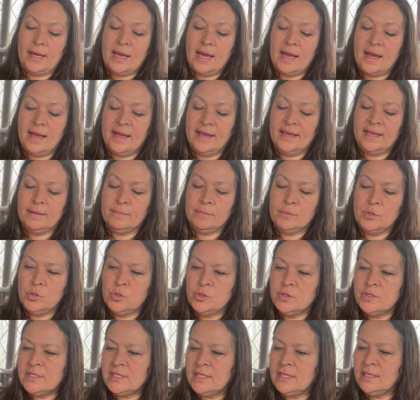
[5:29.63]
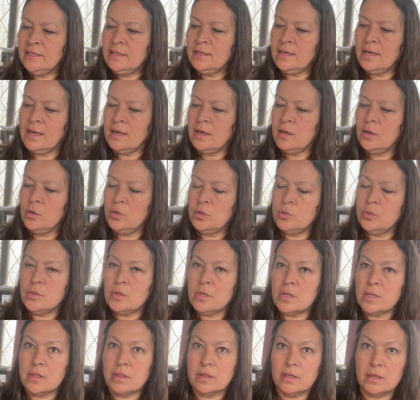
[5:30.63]
I am using now
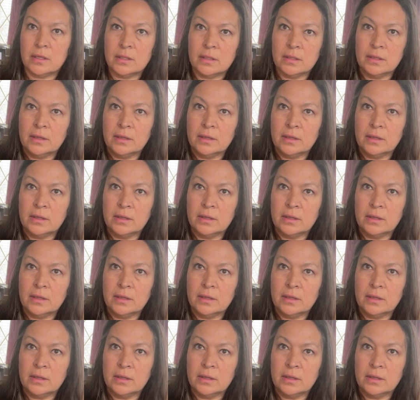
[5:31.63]
the